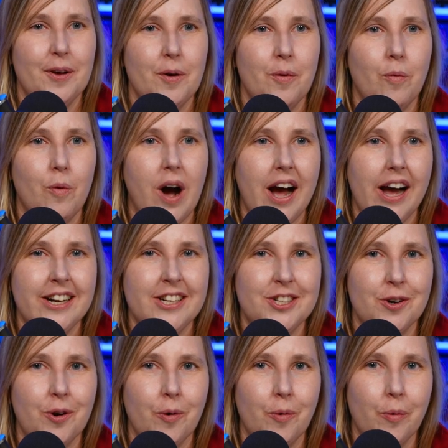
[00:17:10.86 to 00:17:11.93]
Watch
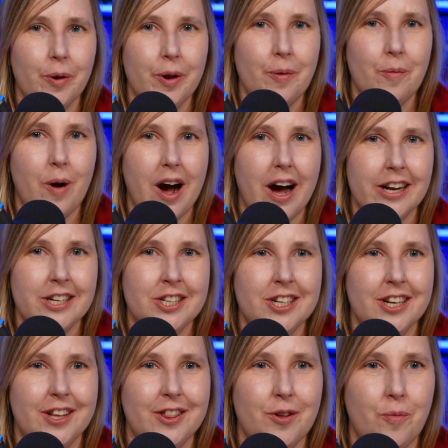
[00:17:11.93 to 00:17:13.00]
or rewatch
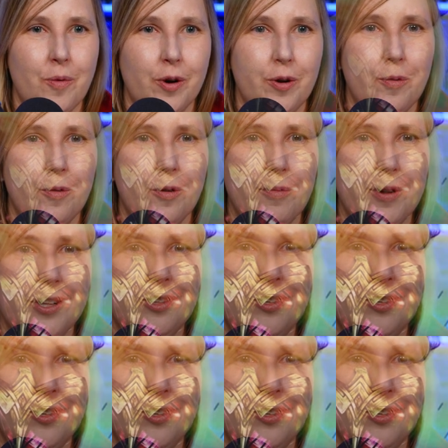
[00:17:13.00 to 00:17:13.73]
the Wonder Woman